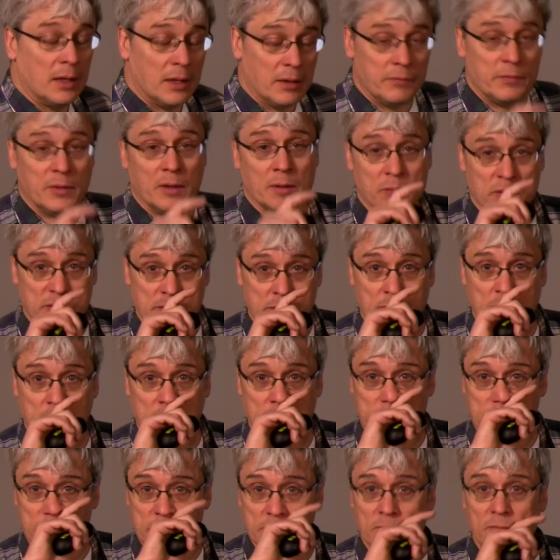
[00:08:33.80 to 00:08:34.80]
have them as a
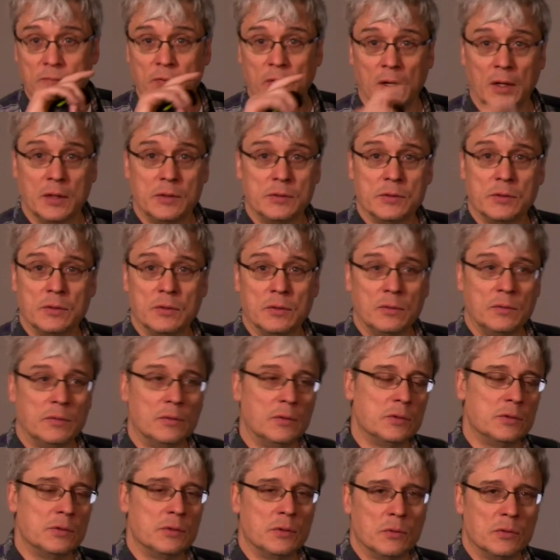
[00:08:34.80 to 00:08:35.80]
thesis advisor, and
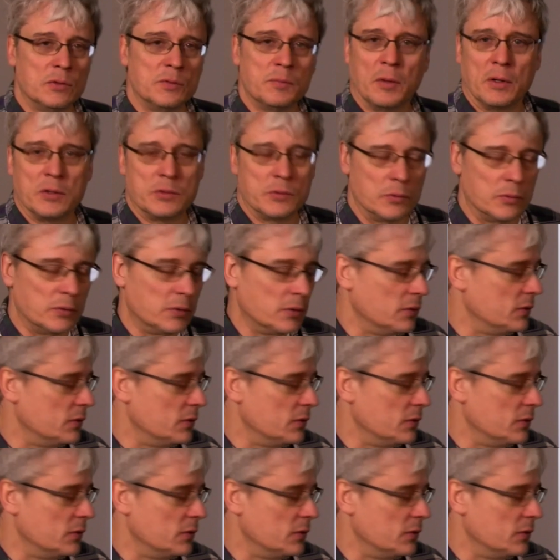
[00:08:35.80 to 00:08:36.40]
there's no special